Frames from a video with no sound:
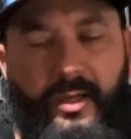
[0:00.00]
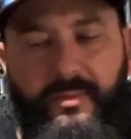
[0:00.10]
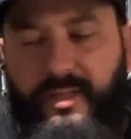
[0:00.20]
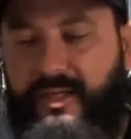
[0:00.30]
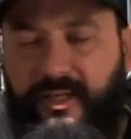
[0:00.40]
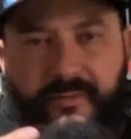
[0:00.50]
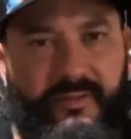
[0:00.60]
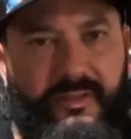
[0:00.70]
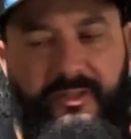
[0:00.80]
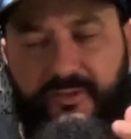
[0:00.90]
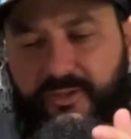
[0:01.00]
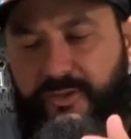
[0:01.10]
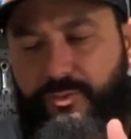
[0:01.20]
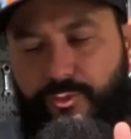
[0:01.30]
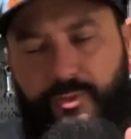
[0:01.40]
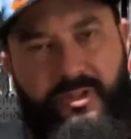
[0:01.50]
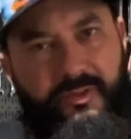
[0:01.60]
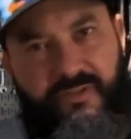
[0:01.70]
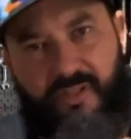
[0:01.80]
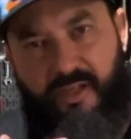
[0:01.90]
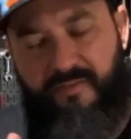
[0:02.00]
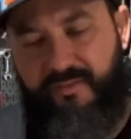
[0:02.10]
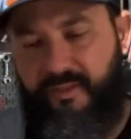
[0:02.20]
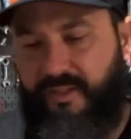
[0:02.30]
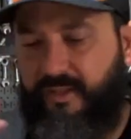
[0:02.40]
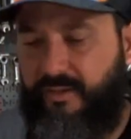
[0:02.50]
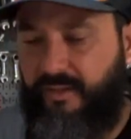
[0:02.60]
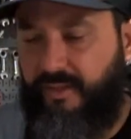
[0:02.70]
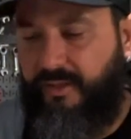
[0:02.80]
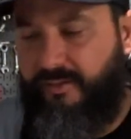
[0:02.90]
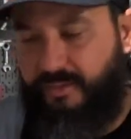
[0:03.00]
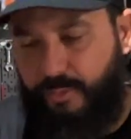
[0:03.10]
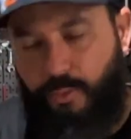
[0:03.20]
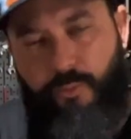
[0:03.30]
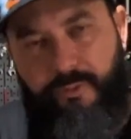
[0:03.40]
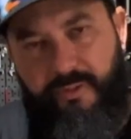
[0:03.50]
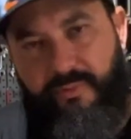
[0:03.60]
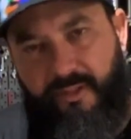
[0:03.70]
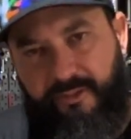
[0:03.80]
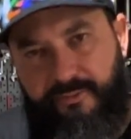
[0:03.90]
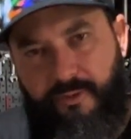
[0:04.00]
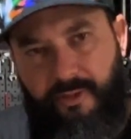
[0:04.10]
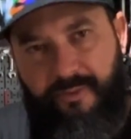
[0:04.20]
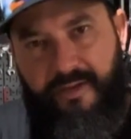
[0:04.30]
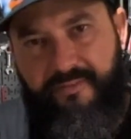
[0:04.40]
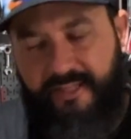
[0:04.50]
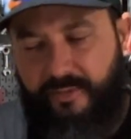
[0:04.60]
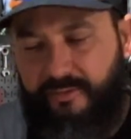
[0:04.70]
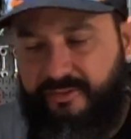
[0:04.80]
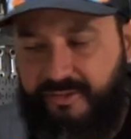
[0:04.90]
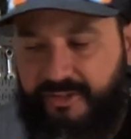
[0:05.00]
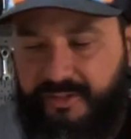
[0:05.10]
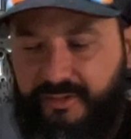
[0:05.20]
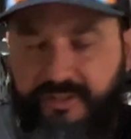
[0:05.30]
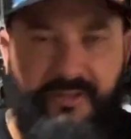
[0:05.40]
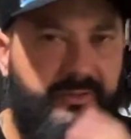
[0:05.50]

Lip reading: Like everything is just real soft, and the only place where I'm having that restriction is here.